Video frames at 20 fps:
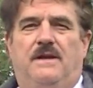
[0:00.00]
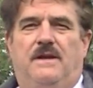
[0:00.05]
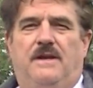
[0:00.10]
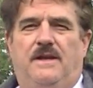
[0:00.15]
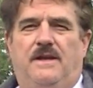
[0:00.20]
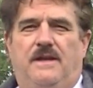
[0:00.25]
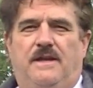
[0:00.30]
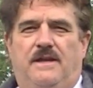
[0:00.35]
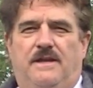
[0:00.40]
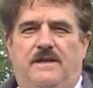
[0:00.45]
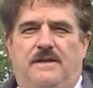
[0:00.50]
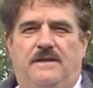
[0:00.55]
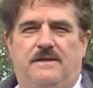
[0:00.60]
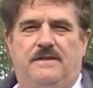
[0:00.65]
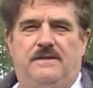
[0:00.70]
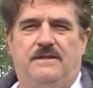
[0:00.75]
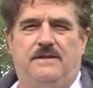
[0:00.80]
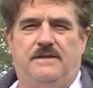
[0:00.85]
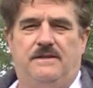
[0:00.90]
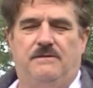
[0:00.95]

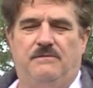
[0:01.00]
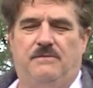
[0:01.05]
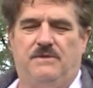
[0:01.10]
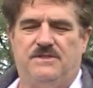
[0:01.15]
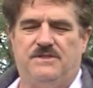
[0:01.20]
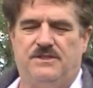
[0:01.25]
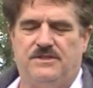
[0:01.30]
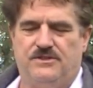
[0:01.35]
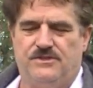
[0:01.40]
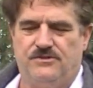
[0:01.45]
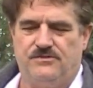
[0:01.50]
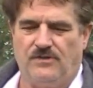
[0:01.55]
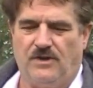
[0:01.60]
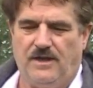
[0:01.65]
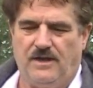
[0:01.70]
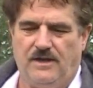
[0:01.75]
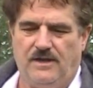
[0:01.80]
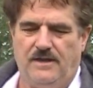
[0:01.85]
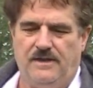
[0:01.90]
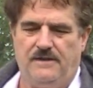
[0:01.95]
and then once it's
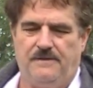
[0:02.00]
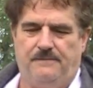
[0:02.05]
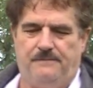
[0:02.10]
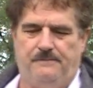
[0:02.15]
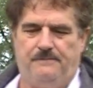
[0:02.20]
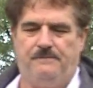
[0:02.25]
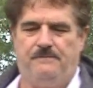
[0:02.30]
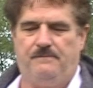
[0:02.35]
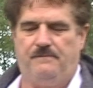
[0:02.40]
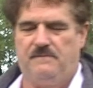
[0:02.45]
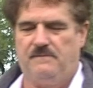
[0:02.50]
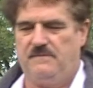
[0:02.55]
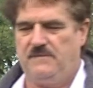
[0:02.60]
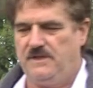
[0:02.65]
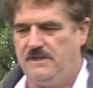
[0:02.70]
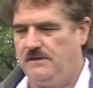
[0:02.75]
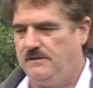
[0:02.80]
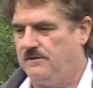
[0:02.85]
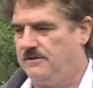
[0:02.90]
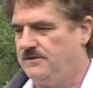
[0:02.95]
dry,
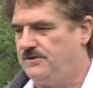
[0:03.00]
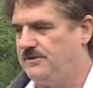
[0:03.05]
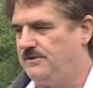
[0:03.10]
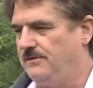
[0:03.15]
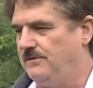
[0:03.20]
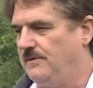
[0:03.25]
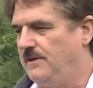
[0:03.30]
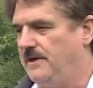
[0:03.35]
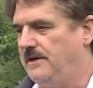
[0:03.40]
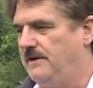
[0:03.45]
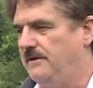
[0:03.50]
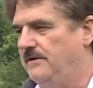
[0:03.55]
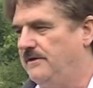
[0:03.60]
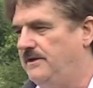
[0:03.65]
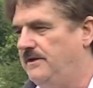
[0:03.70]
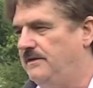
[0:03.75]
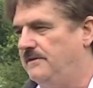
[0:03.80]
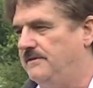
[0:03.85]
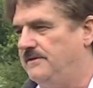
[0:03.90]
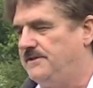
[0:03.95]
it goes through regular
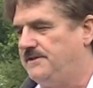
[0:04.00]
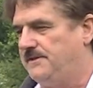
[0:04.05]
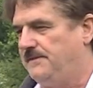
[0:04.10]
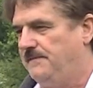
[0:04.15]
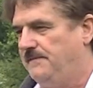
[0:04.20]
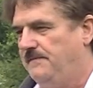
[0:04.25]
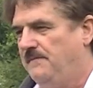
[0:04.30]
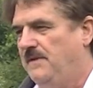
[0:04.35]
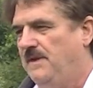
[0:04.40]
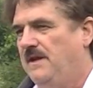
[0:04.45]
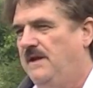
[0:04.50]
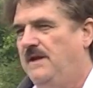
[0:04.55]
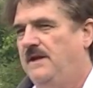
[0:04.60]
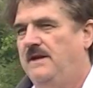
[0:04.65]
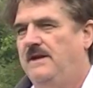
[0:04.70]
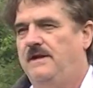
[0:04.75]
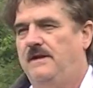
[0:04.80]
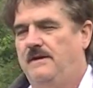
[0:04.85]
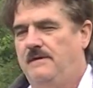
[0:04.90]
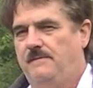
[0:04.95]
use.
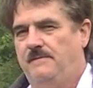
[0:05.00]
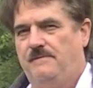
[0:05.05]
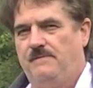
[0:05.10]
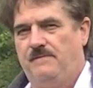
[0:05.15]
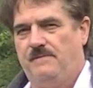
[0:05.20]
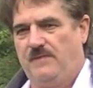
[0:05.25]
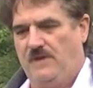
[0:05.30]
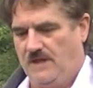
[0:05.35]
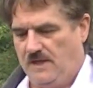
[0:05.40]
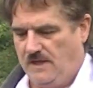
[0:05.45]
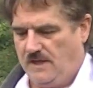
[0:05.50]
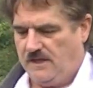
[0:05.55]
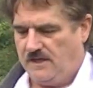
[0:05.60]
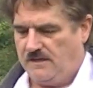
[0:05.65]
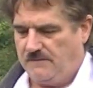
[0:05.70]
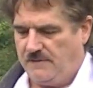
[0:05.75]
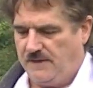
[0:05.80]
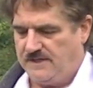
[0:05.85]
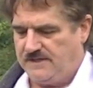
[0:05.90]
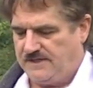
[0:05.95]
Now,
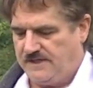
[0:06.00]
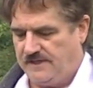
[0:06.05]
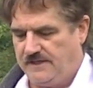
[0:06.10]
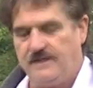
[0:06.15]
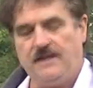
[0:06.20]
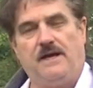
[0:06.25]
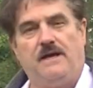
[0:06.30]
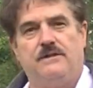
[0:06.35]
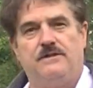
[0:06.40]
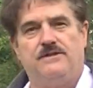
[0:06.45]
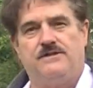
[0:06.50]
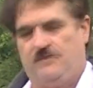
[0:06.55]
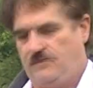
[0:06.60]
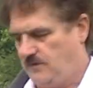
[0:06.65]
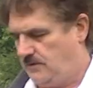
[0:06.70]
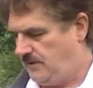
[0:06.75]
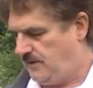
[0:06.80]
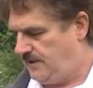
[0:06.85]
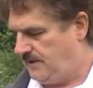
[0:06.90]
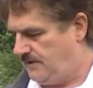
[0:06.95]
you pay $10
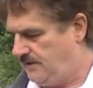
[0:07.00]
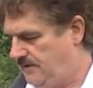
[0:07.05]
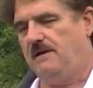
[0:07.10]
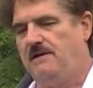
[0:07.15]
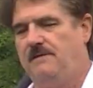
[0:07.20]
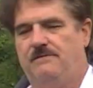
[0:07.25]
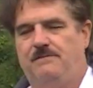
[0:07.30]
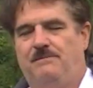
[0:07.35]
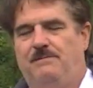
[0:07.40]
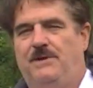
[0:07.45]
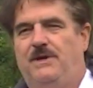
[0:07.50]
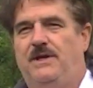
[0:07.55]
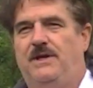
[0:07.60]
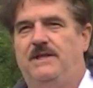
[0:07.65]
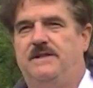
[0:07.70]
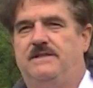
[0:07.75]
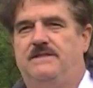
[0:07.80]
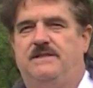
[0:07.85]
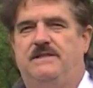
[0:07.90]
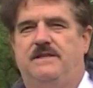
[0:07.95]
for it. I've
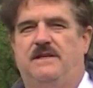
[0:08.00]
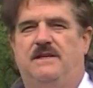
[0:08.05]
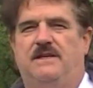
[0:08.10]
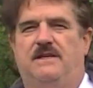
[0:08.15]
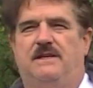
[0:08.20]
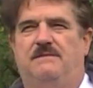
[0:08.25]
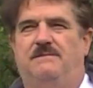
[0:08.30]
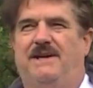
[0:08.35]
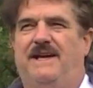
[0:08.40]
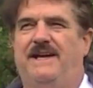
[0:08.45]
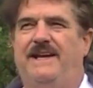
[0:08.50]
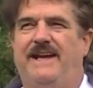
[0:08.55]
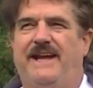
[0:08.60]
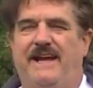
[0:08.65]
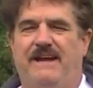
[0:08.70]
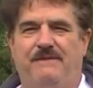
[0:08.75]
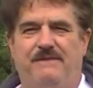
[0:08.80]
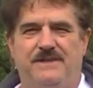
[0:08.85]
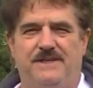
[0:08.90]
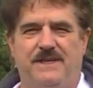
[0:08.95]
bought about a
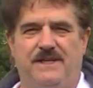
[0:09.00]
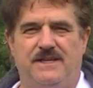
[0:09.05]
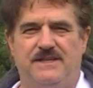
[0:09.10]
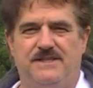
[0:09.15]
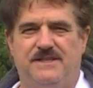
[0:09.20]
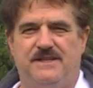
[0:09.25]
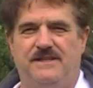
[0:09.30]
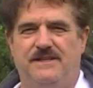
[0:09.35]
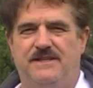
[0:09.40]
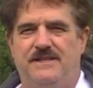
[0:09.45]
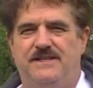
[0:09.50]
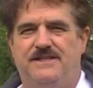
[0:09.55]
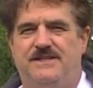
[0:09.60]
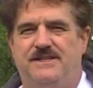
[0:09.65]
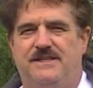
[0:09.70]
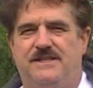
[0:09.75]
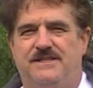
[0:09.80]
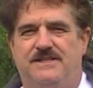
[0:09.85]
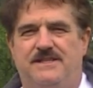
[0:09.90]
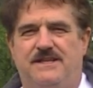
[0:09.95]
half a dozen of these
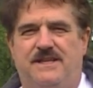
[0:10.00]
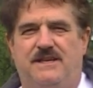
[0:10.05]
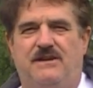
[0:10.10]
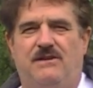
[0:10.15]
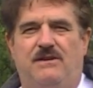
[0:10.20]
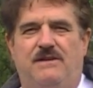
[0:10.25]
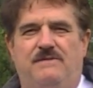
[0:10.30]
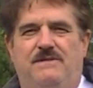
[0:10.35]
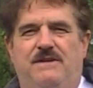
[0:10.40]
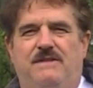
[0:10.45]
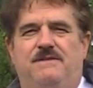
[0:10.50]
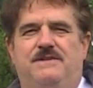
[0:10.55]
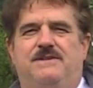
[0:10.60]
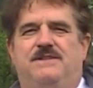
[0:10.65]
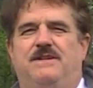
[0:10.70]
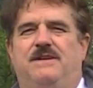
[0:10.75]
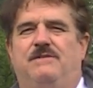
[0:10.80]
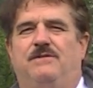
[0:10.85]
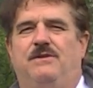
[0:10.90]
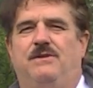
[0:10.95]
things now. I've given
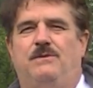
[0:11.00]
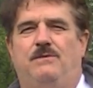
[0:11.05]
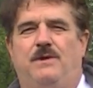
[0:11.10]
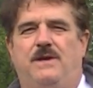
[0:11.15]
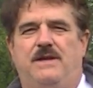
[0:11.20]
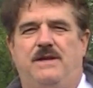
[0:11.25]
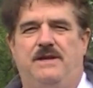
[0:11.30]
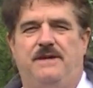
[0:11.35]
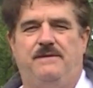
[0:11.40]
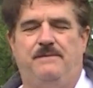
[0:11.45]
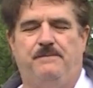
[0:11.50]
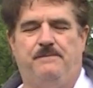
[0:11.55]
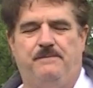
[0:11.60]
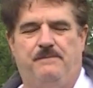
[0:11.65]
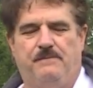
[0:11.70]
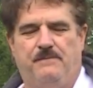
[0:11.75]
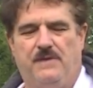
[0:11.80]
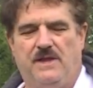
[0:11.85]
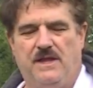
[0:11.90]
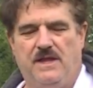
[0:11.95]
several away.
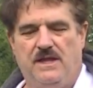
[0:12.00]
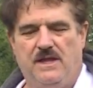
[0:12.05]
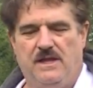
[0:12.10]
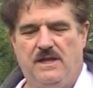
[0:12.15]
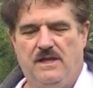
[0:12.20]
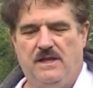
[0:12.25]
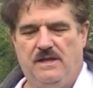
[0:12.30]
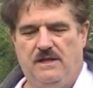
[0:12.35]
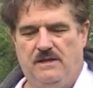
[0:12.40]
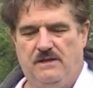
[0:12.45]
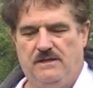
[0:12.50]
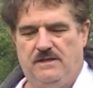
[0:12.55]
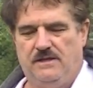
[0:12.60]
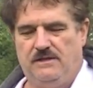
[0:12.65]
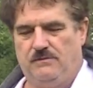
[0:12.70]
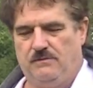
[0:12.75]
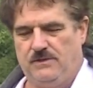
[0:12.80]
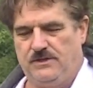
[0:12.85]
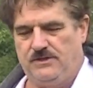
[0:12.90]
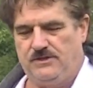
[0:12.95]
In
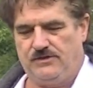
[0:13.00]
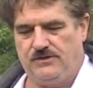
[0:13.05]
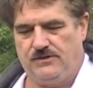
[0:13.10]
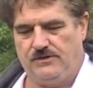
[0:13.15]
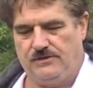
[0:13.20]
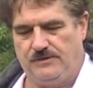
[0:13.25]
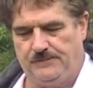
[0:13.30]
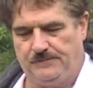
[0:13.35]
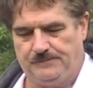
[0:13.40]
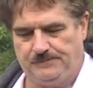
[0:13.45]
the winter,